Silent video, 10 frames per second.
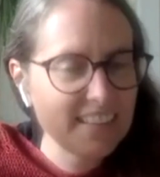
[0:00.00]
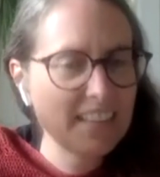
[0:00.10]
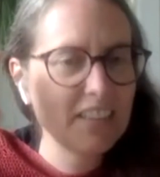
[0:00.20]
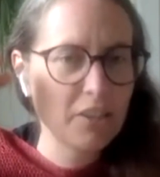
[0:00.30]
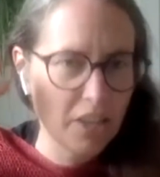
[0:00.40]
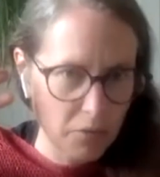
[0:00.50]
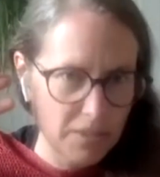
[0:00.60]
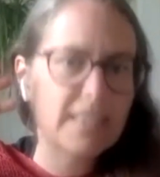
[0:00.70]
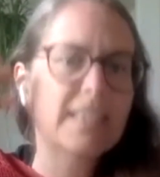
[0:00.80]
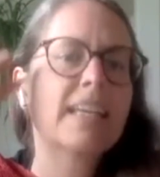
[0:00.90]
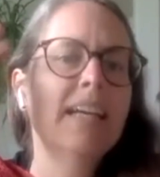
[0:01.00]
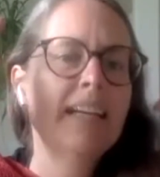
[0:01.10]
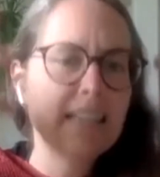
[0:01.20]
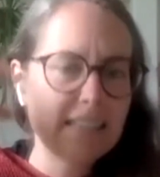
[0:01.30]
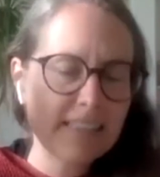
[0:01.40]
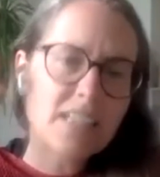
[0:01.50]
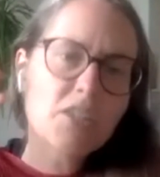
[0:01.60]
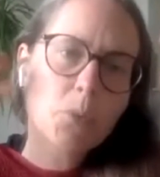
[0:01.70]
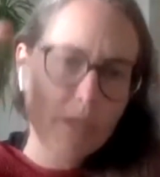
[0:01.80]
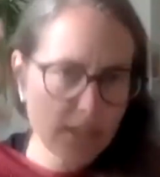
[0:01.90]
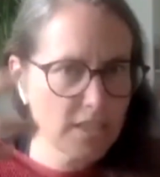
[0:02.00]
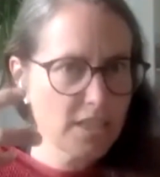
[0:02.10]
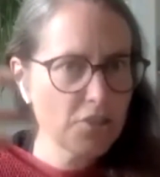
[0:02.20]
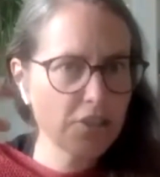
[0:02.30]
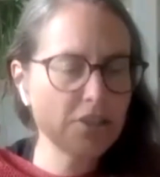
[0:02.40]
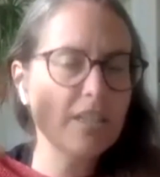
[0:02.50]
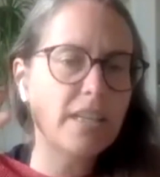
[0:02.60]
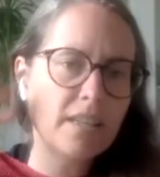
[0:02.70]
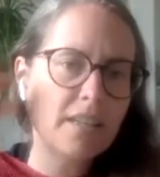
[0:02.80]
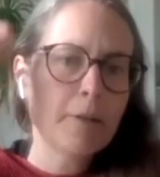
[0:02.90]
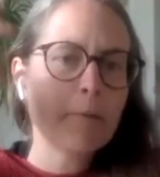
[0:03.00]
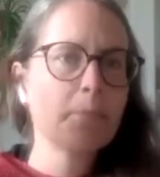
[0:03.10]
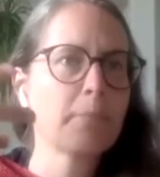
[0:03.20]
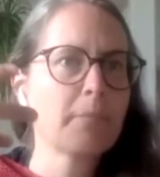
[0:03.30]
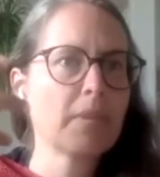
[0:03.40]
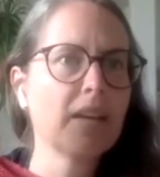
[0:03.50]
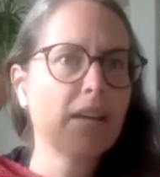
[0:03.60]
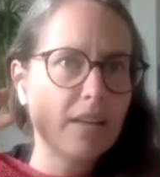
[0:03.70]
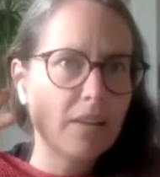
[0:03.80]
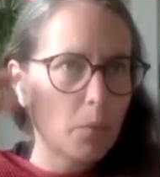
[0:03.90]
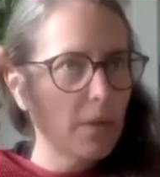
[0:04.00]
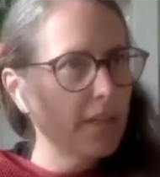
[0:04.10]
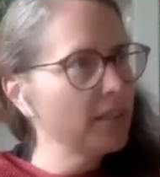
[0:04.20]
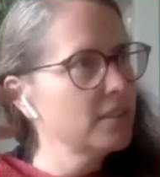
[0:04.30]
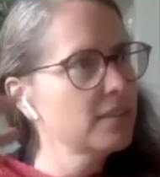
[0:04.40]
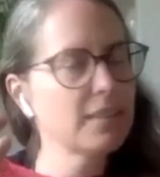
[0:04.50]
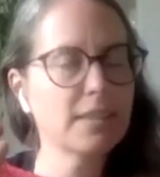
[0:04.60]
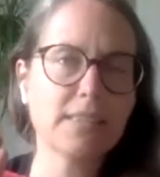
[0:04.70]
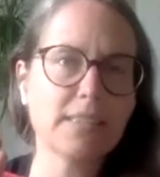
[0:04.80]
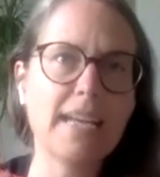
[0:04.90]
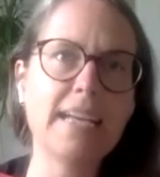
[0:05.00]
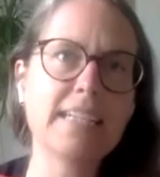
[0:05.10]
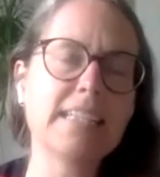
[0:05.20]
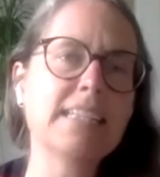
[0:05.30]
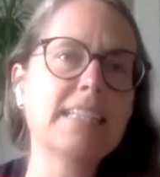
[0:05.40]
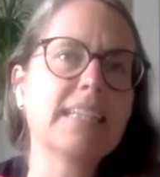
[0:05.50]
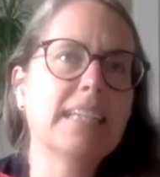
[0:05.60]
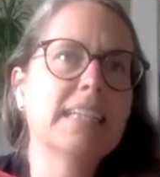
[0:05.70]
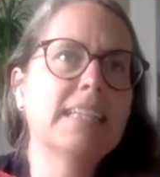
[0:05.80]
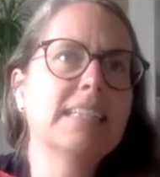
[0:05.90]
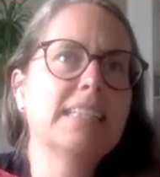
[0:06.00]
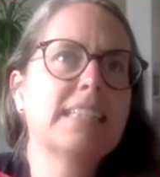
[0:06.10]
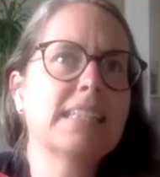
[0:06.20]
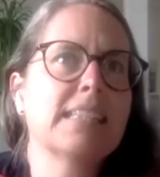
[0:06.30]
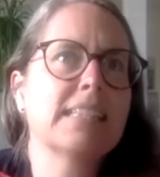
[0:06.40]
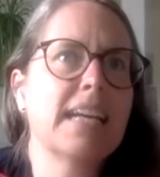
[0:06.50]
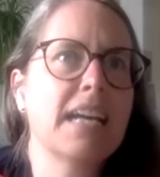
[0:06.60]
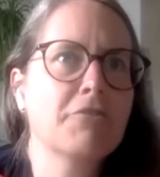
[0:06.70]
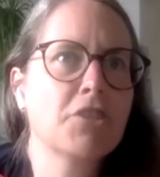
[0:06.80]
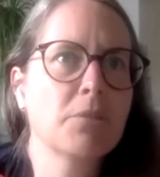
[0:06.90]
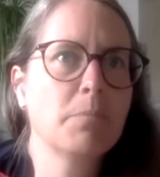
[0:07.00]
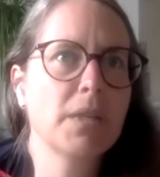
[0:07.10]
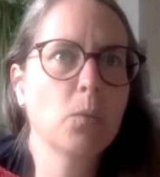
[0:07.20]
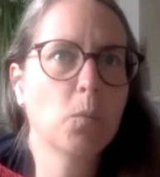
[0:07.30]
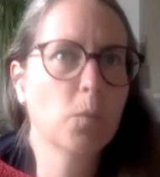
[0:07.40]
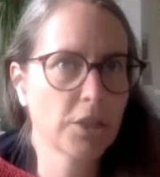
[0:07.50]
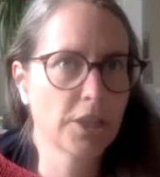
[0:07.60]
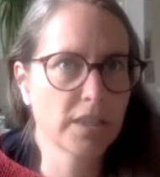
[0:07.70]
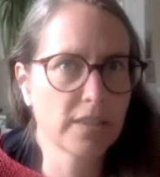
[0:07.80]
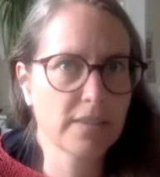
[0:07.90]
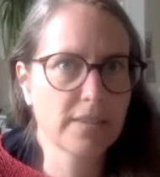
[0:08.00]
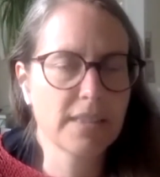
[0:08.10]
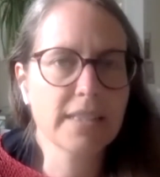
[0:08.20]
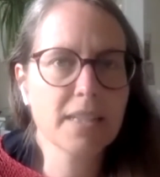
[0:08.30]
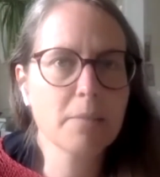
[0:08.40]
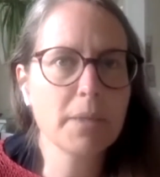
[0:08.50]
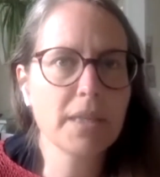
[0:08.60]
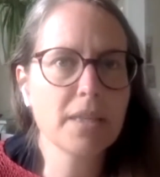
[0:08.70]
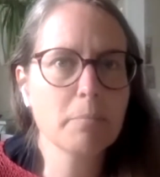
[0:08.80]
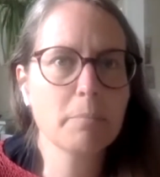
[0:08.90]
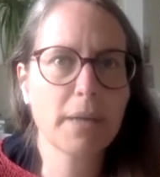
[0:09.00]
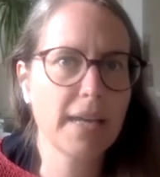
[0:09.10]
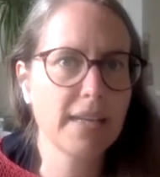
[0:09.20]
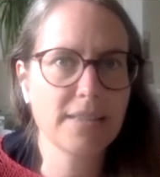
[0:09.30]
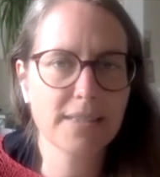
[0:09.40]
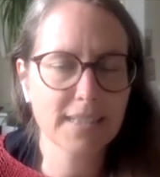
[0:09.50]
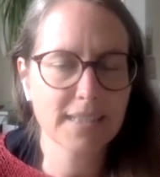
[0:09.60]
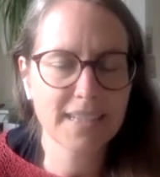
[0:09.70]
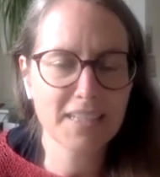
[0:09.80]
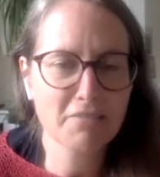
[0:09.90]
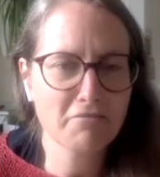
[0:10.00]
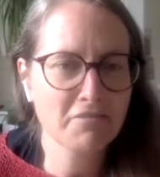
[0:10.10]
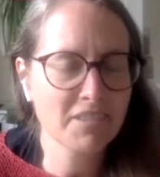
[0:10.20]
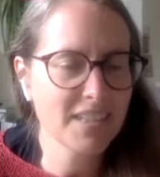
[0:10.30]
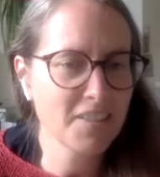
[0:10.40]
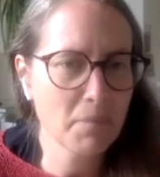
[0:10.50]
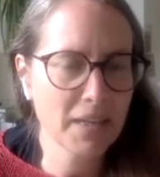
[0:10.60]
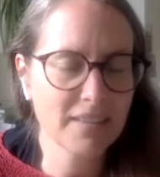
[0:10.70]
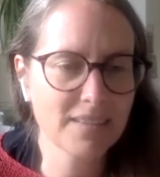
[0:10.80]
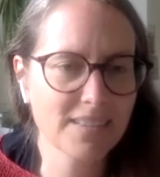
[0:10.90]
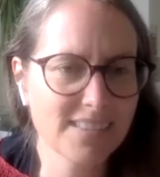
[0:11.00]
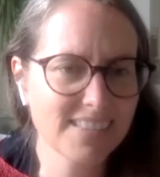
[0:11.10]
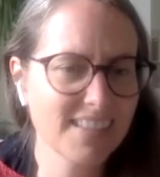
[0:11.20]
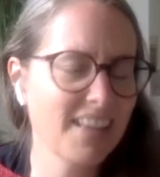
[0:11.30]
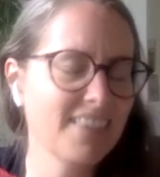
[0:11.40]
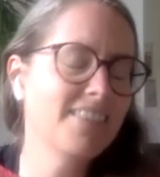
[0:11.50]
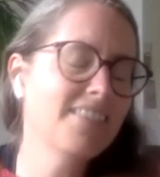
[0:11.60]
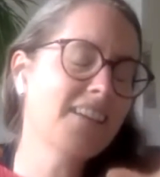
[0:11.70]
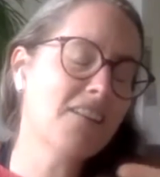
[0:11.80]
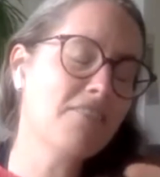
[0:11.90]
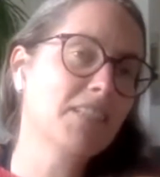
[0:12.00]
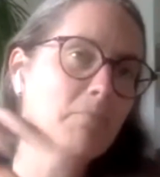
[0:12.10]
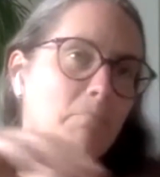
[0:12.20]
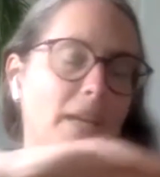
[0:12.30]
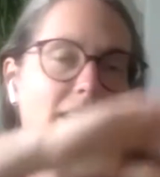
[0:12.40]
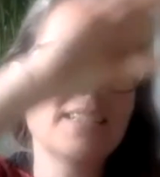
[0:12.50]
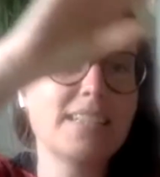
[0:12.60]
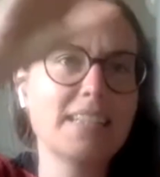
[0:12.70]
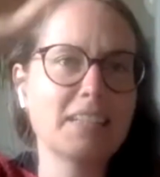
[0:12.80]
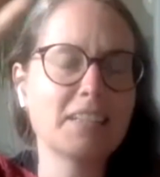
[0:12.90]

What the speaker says: You know, it's like, it's that twisting, turning where it's just, and it doesn't have to be words. It can be a painting. I had a friend make this lovely painting